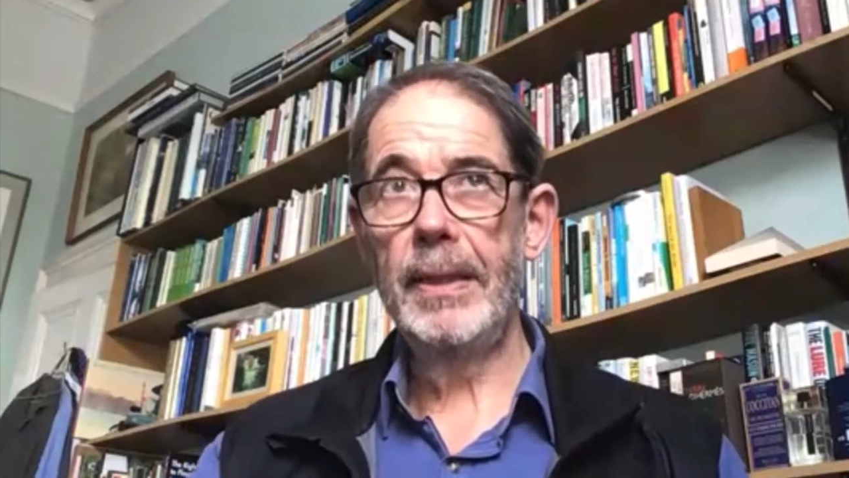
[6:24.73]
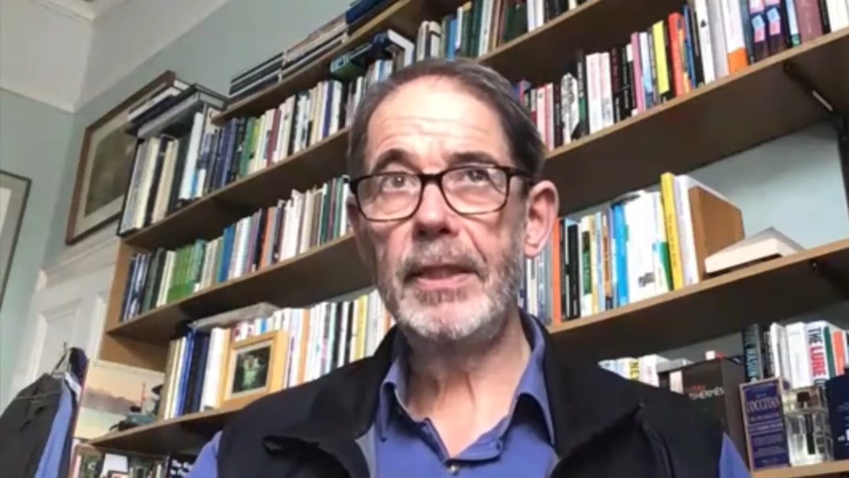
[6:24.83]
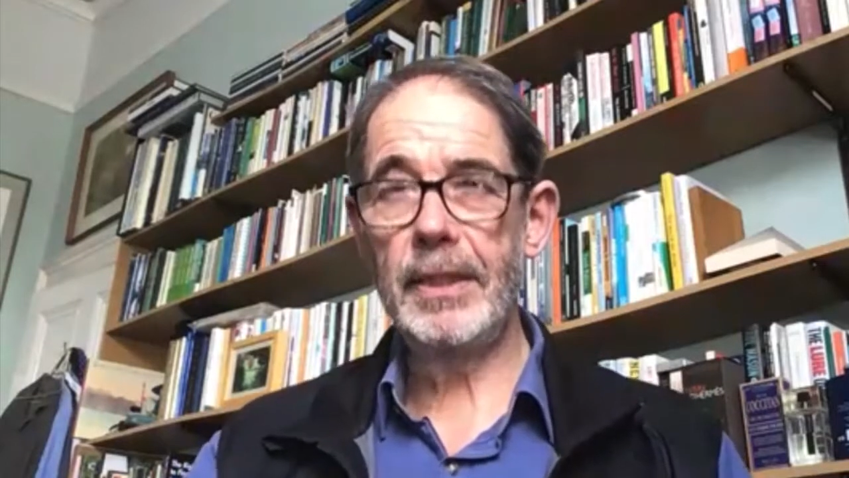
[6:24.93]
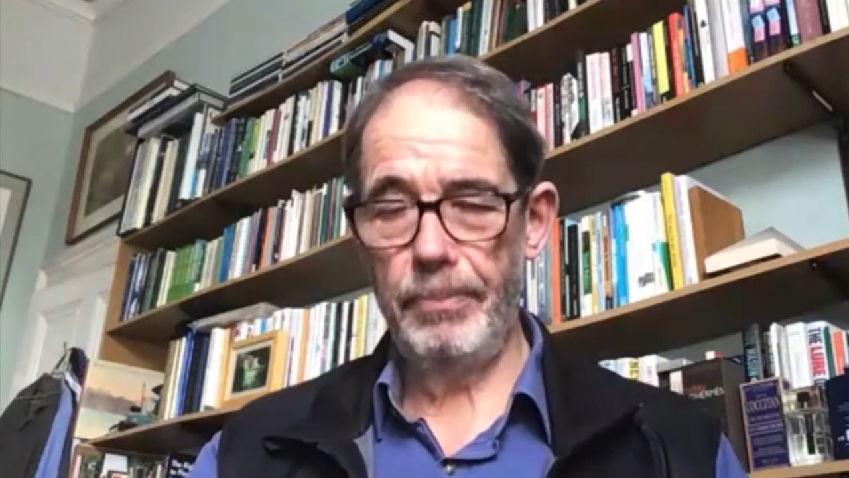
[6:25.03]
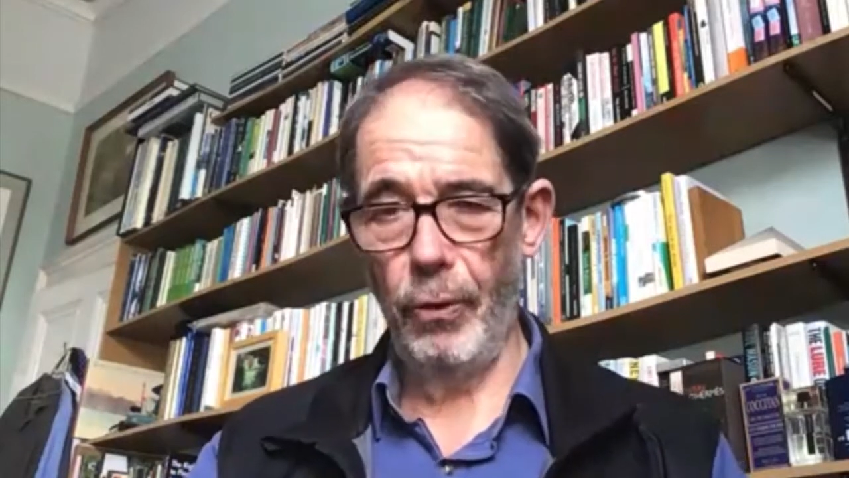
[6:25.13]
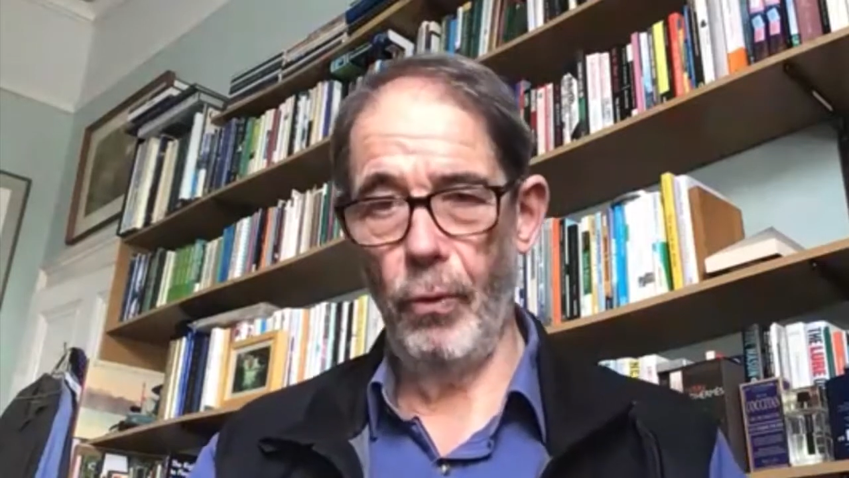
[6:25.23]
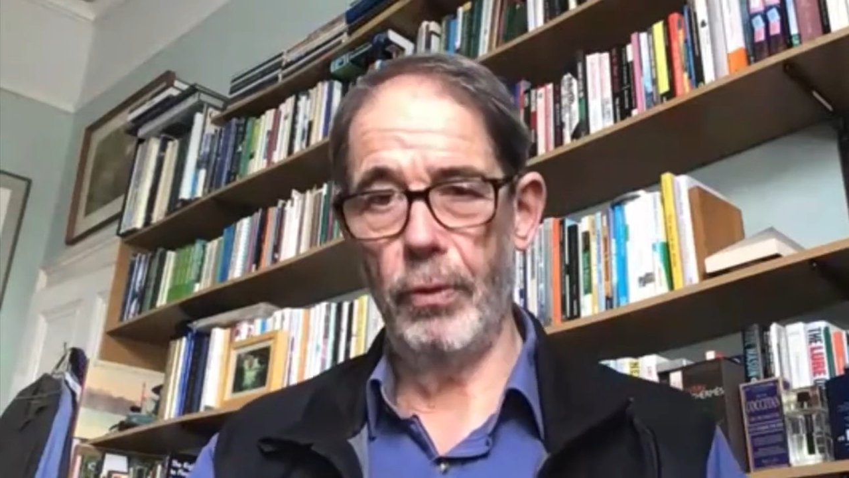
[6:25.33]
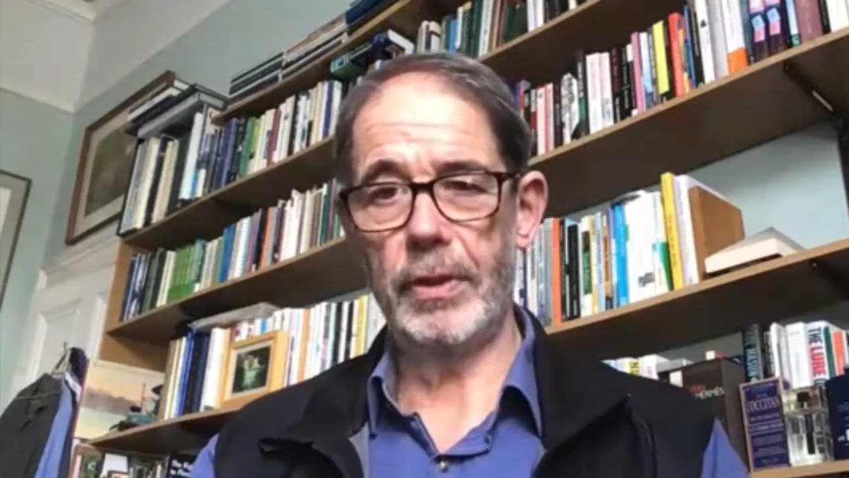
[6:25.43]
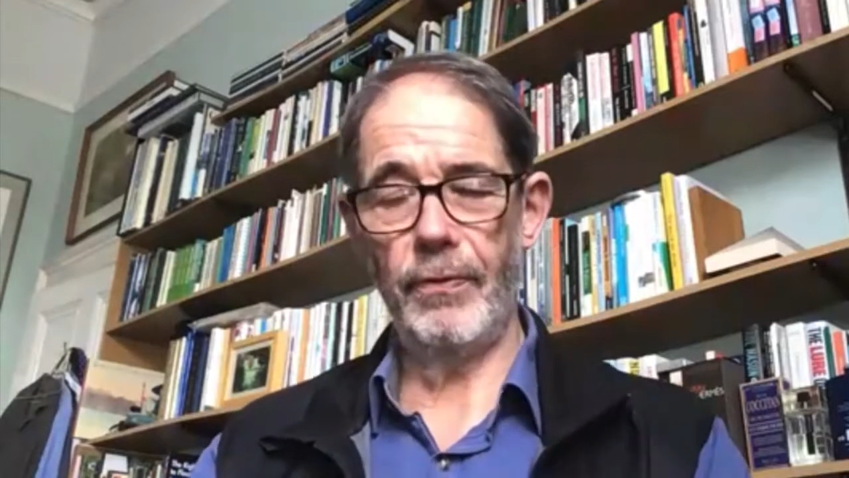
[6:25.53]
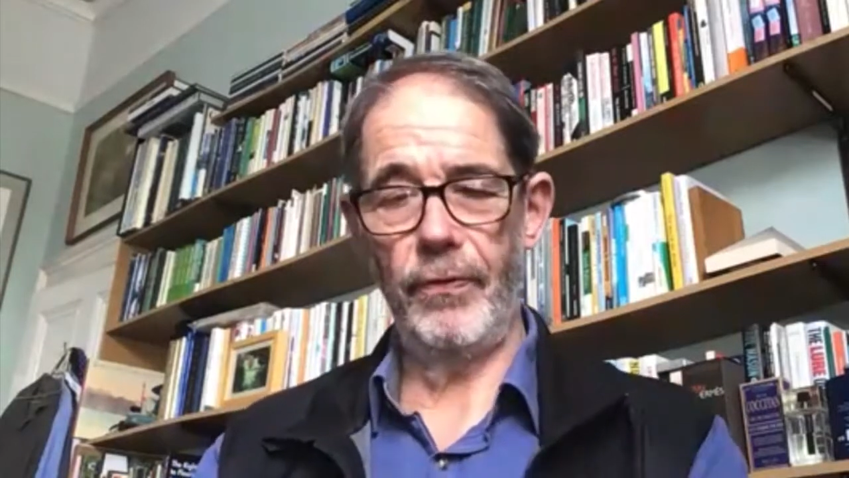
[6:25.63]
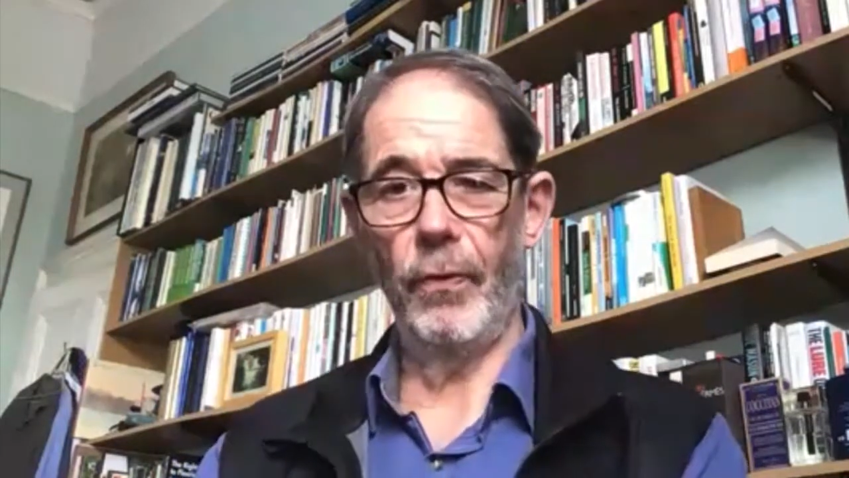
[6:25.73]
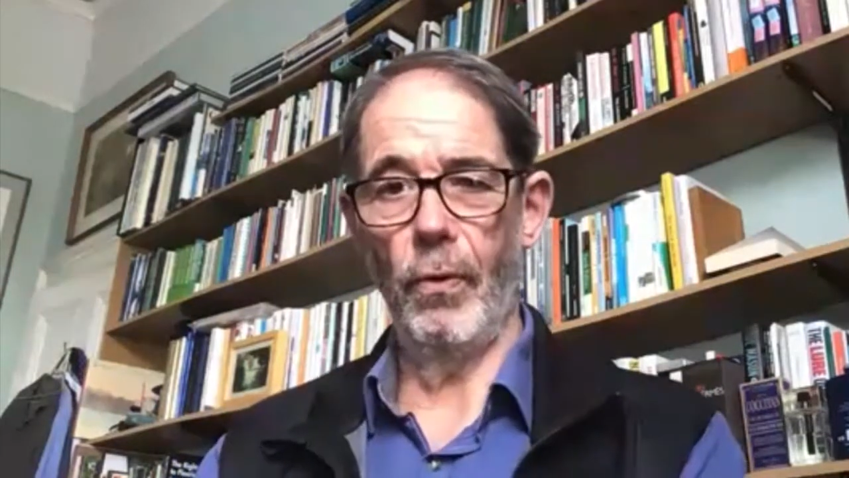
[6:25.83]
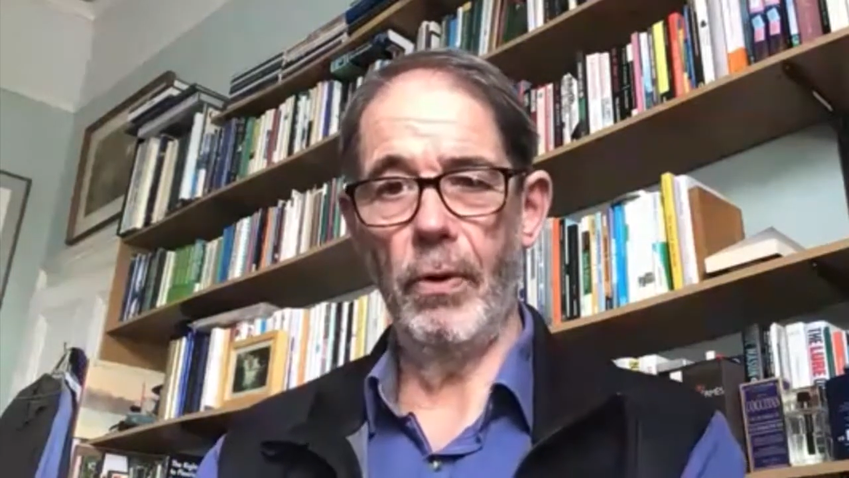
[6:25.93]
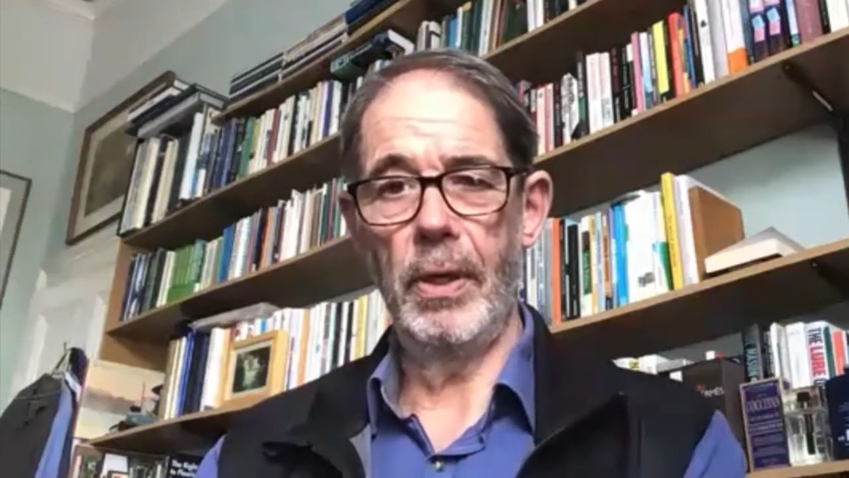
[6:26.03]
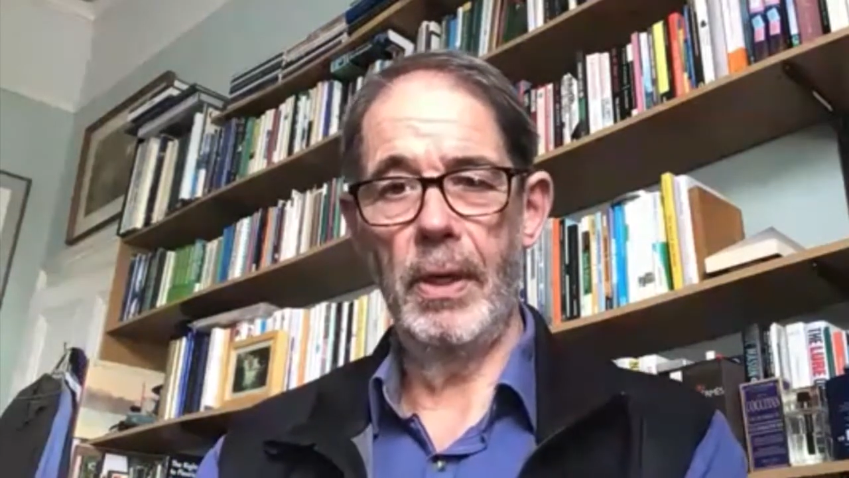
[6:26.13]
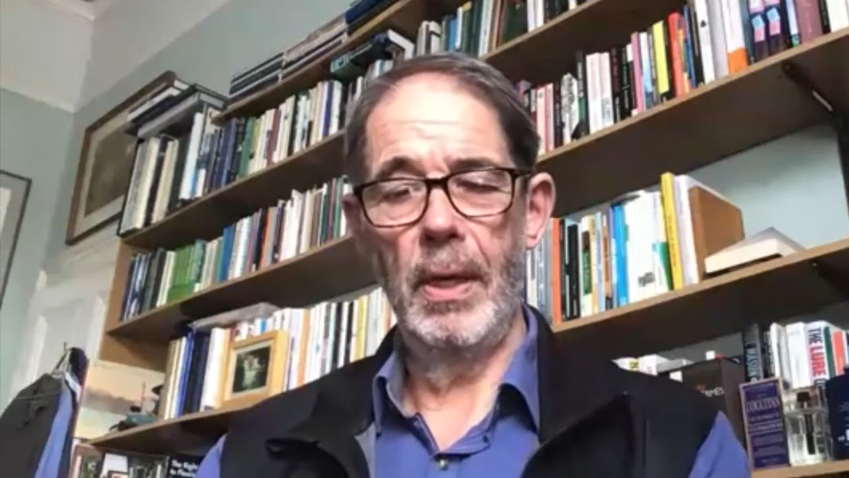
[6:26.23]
support for